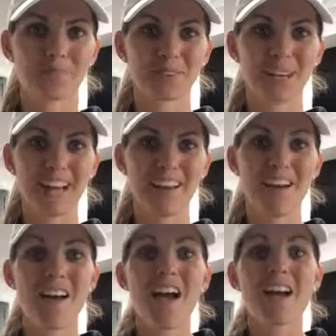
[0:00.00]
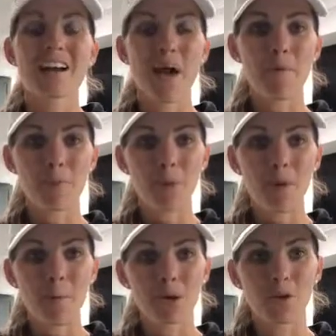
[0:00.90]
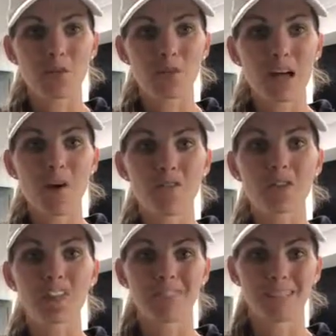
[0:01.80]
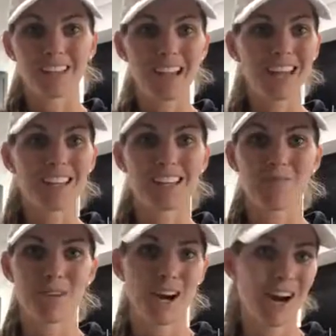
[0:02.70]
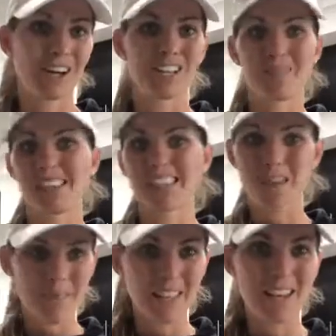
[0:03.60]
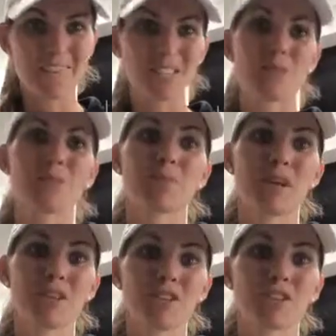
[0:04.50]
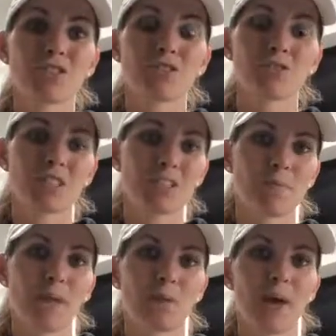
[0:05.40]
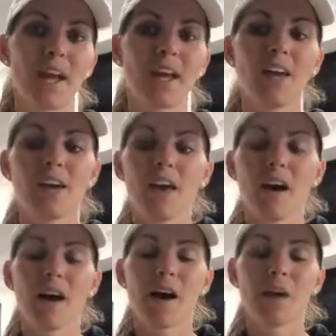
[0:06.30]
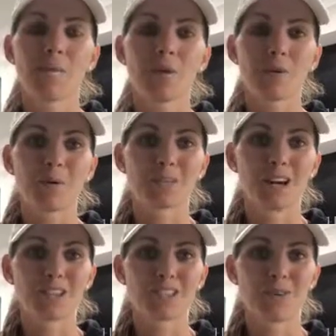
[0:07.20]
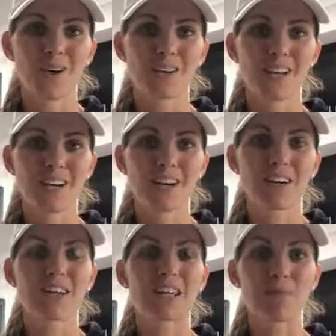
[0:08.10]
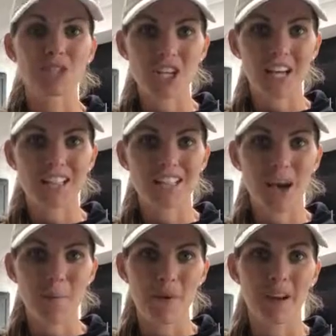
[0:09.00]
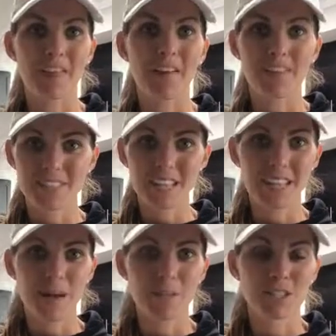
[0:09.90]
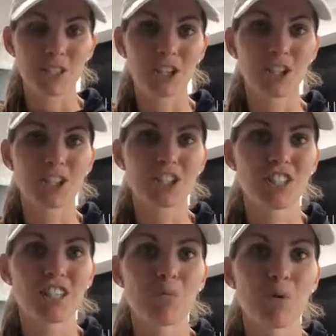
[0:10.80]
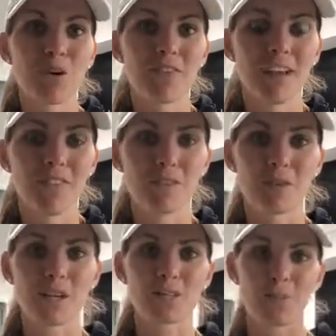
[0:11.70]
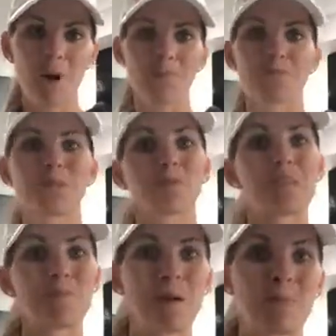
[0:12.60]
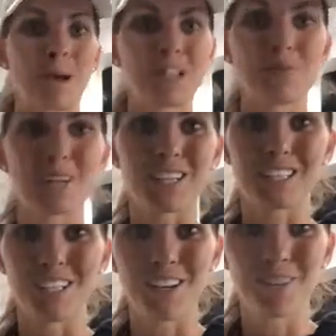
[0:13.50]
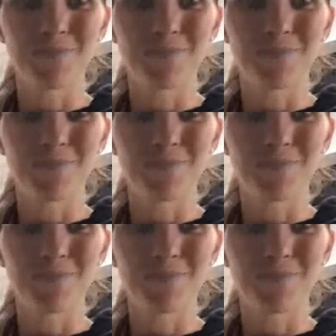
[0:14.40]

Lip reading: Okay? Comment below, let me know if this is helpful. Give me a like, give me a heart, give me something if this was beneficial and you took something away. And we will talk to you all later. Keep the check-ins coming. I love seeing them. It's encouraging and motivating for me as well. So keep it up, guys. We'll talk to you later.